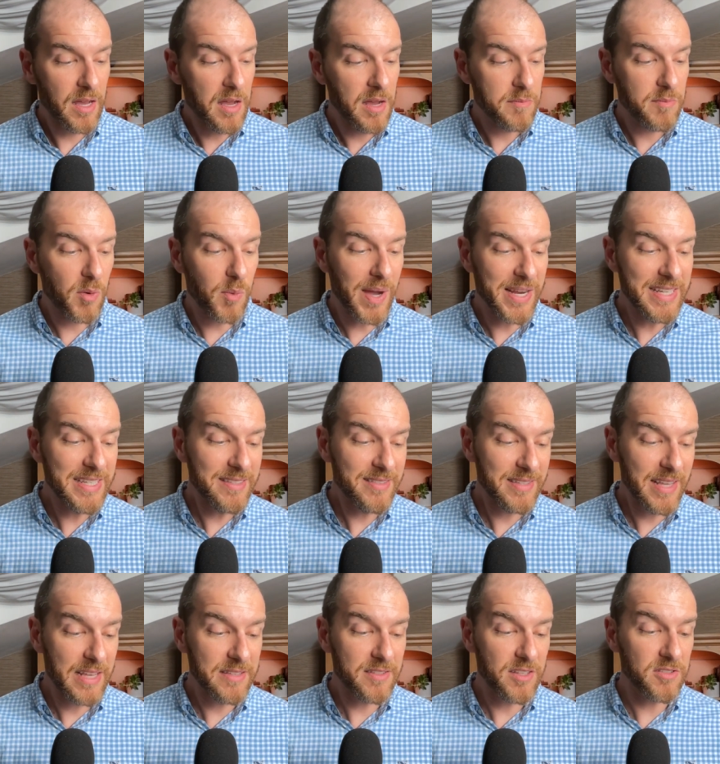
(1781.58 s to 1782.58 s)
But when he
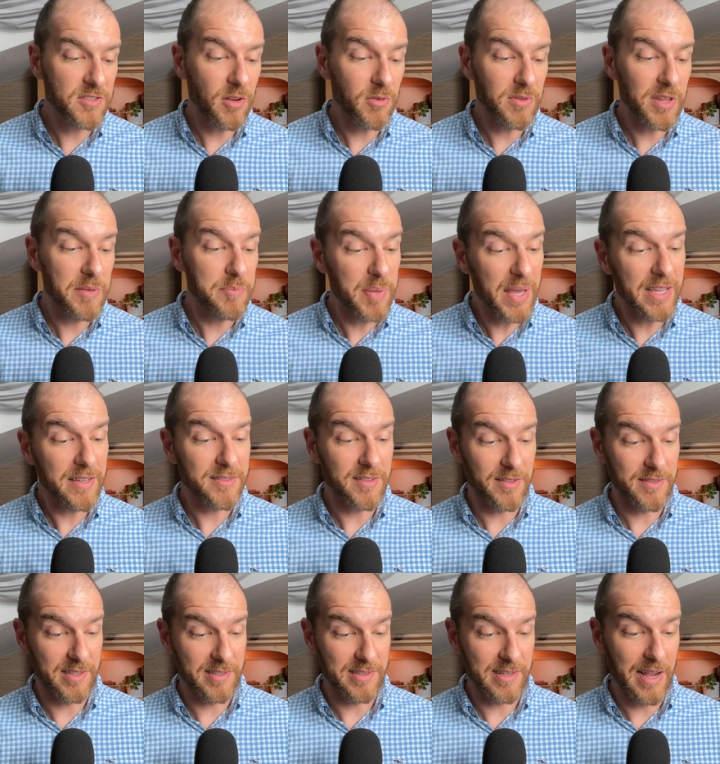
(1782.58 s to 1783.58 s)
says there's only pigs on
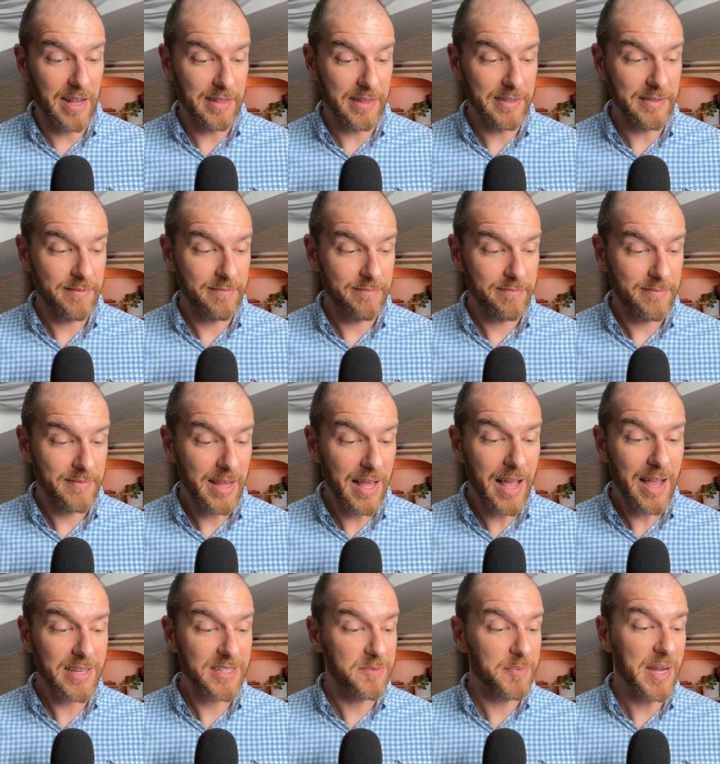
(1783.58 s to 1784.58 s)
this island, I
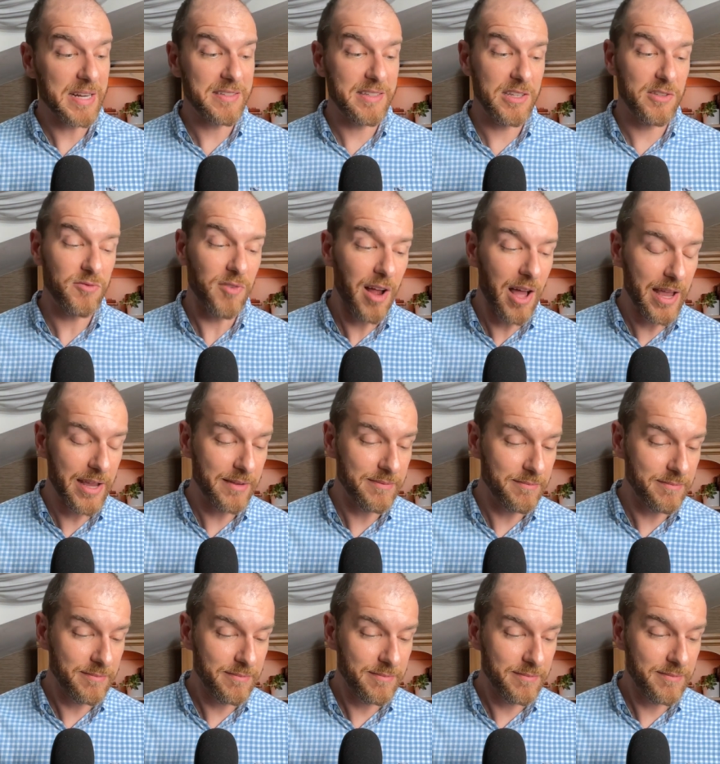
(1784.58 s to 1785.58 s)
expect he's right.
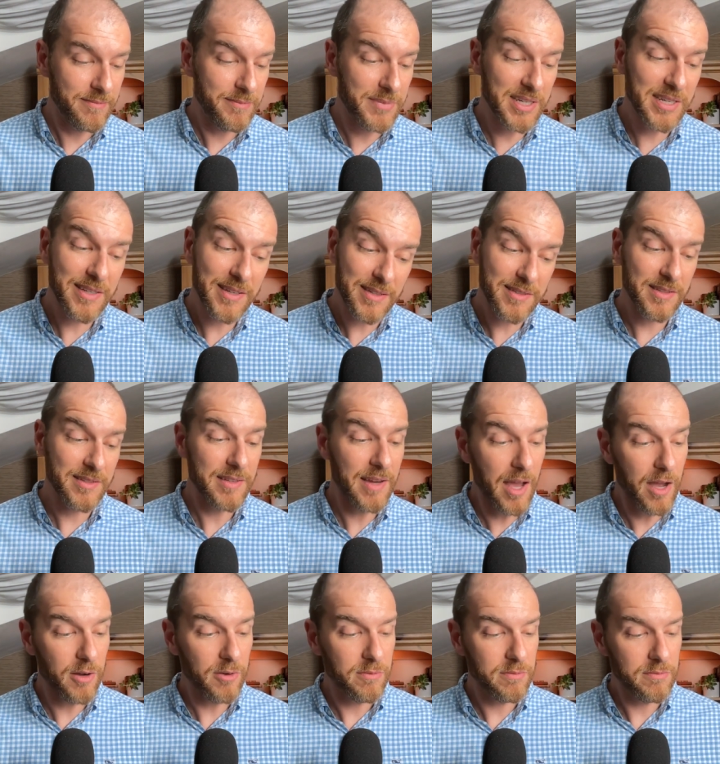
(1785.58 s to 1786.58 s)
But he doesn't
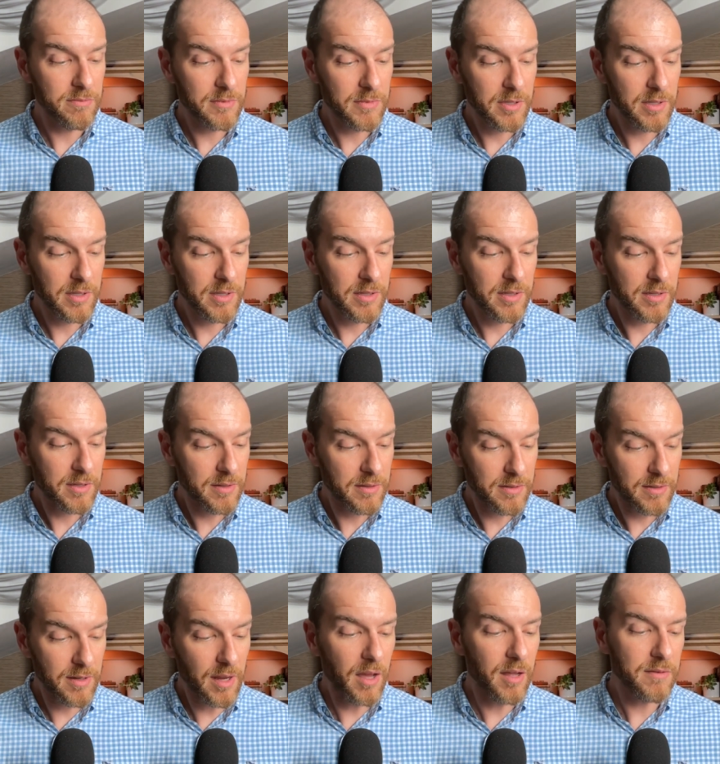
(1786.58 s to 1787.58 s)
know.
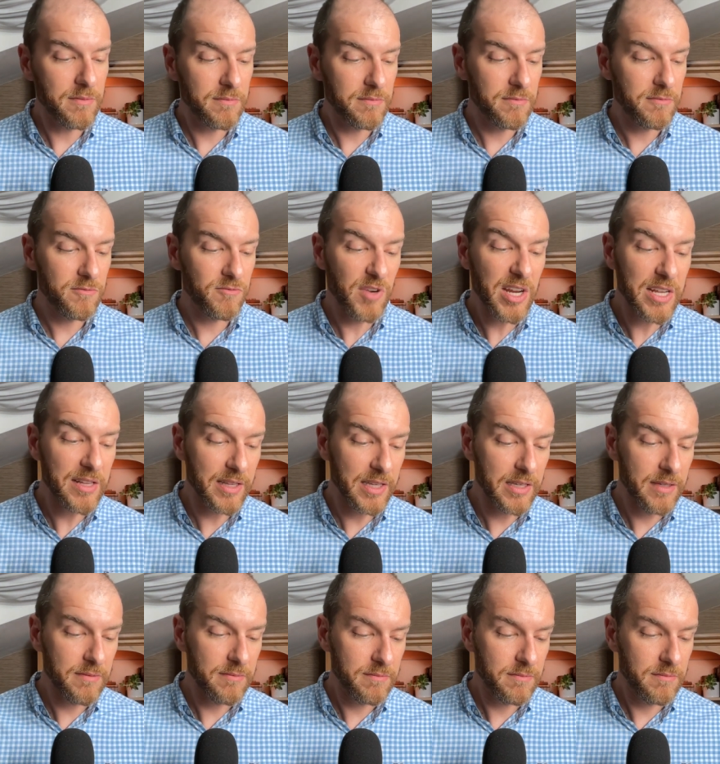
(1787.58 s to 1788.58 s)
Not
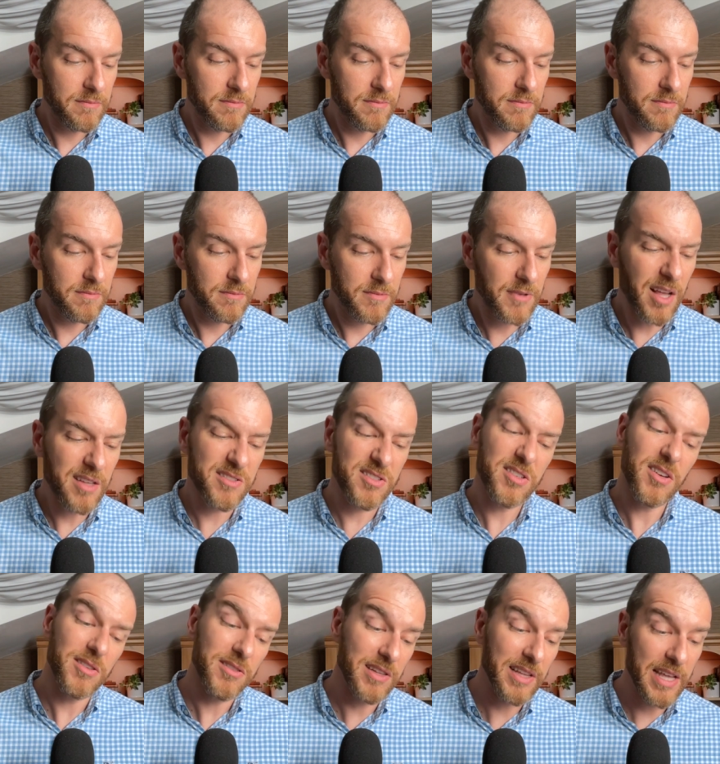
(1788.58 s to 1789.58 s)
really. Not
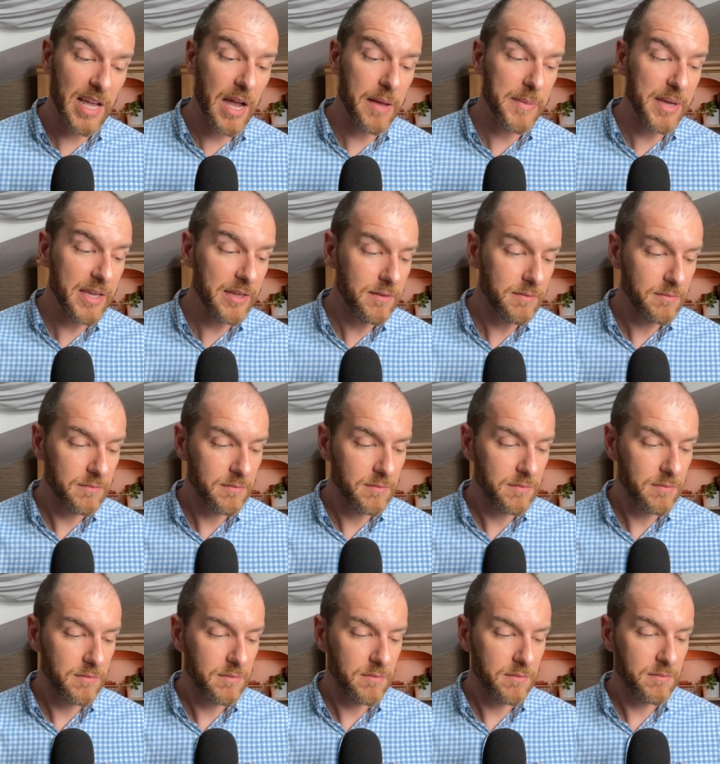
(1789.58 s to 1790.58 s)
certainly, I mean."
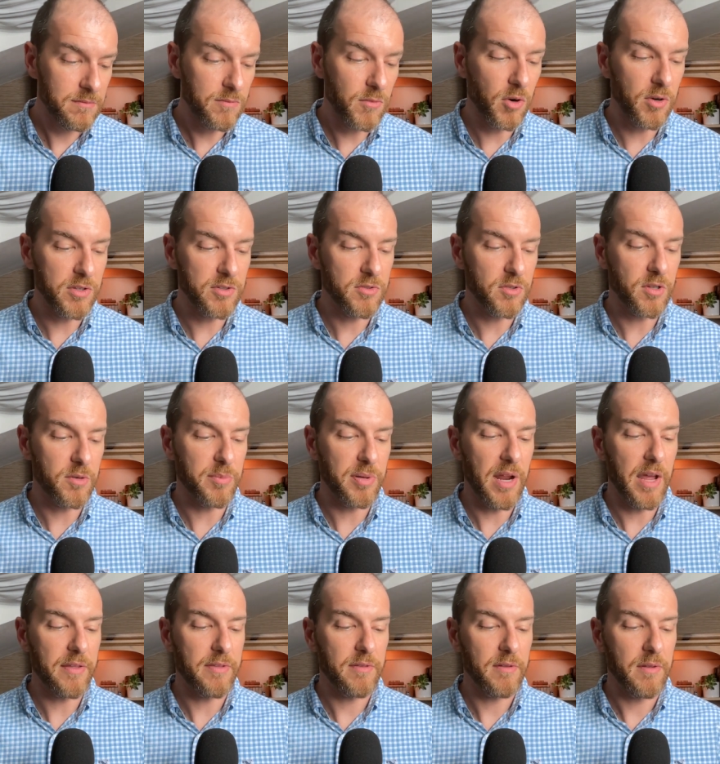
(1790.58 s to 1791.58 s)
Maurice took a
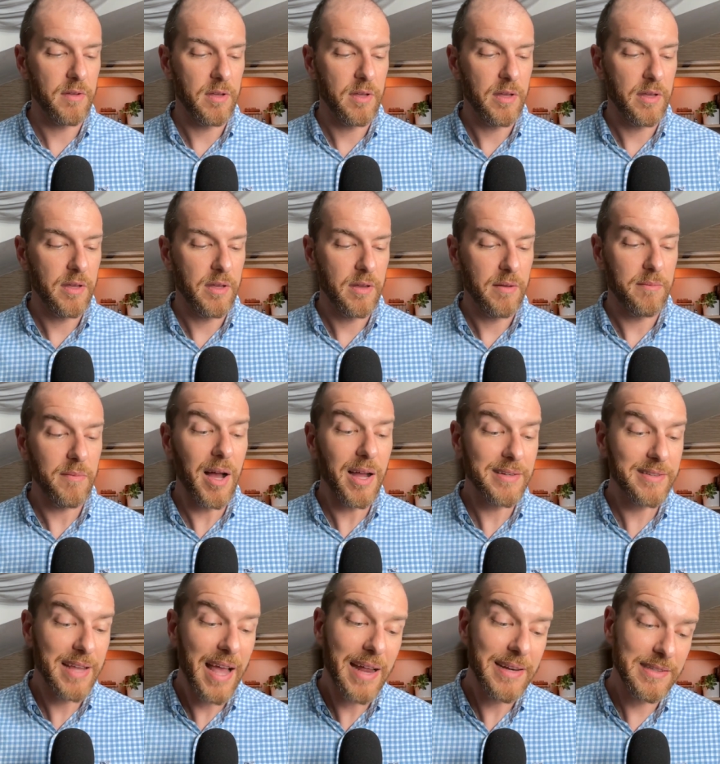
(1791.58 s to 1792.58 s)
breath. "My
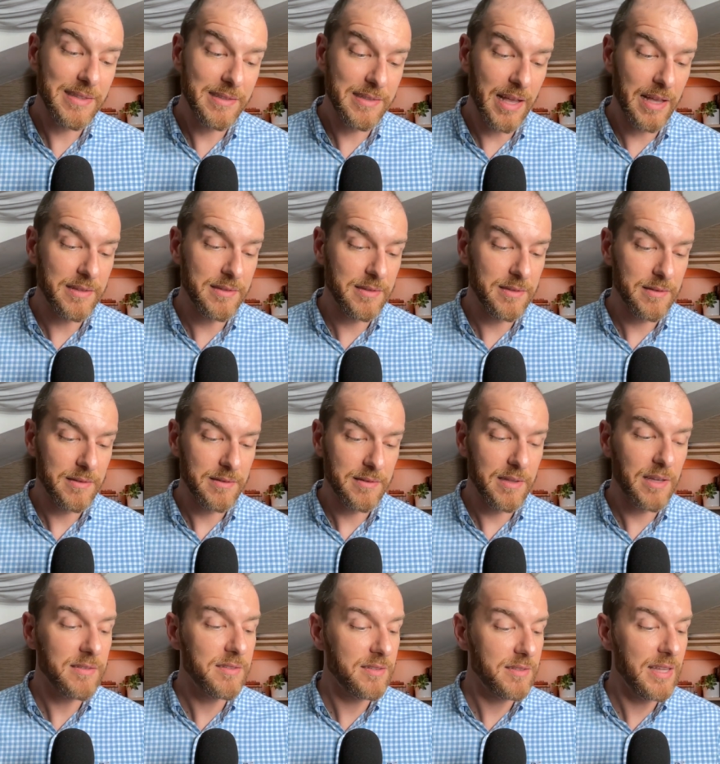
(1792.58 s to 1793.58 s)
daddy says
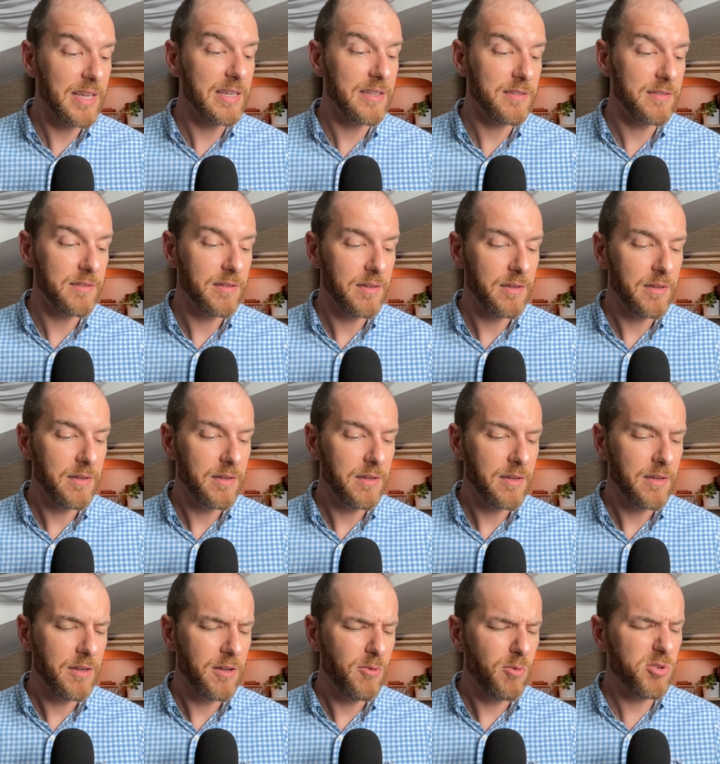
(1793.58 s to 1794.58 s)
there's things
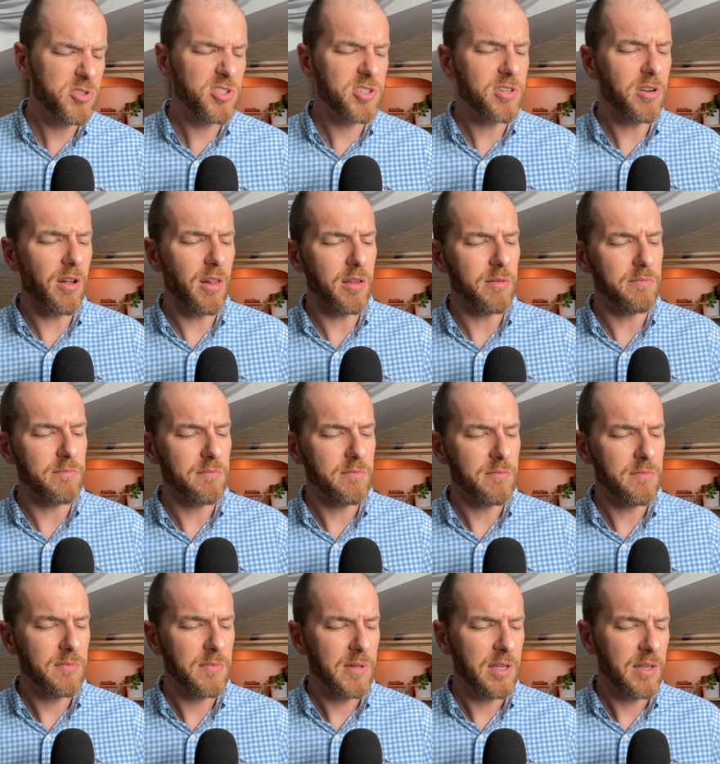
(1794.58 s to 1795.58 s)
what you call 'em,
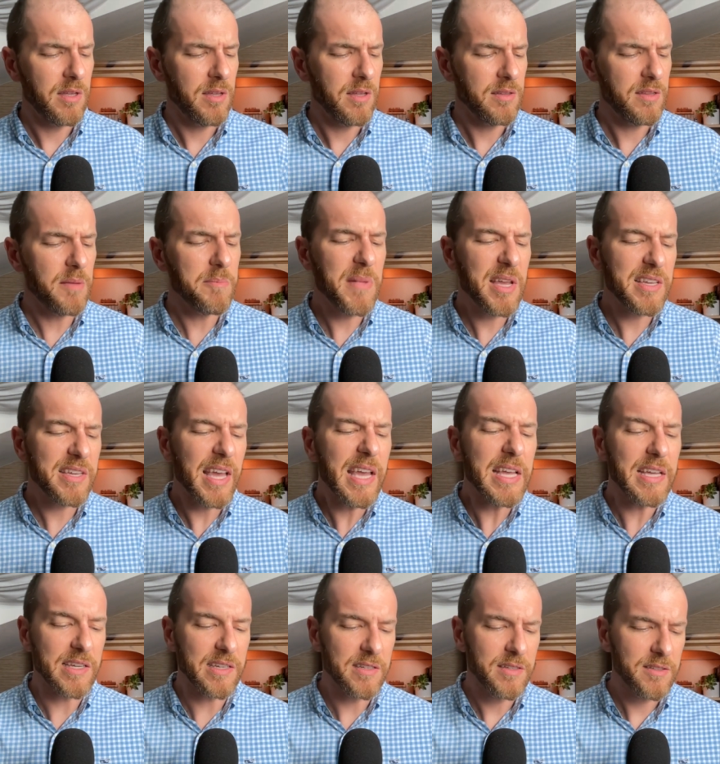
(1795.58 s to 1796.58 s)
that make
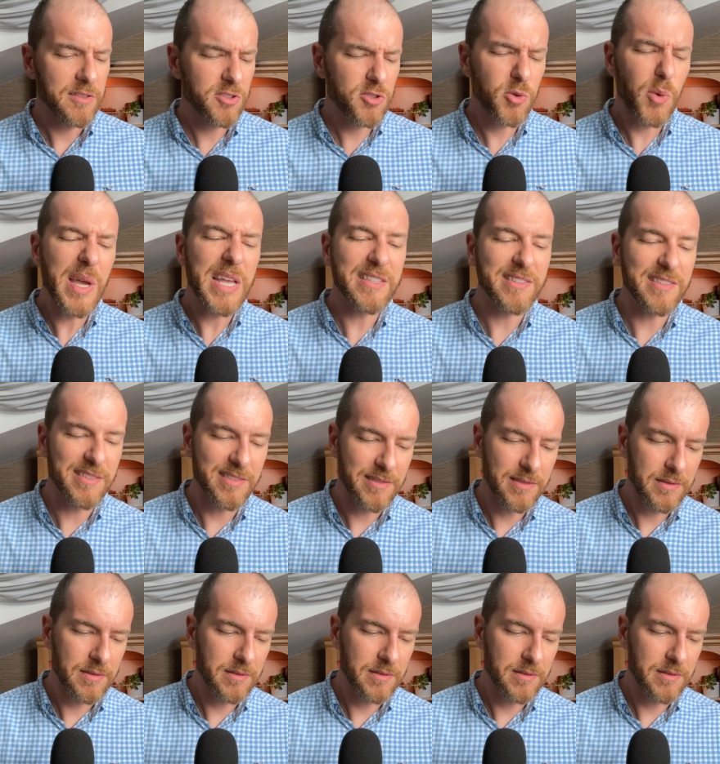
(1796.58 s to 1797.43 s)
ink, squids.